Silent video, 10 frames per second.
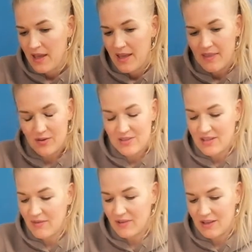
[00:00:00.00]
There's
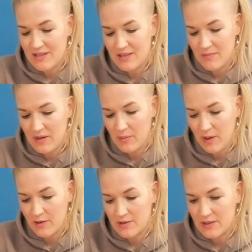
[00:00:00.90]
definitely something
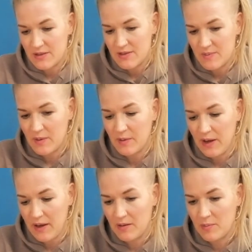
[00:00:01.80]
about a spirit
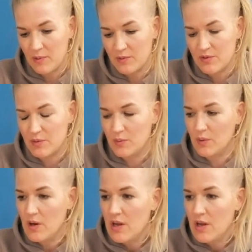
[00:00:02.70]
animal too,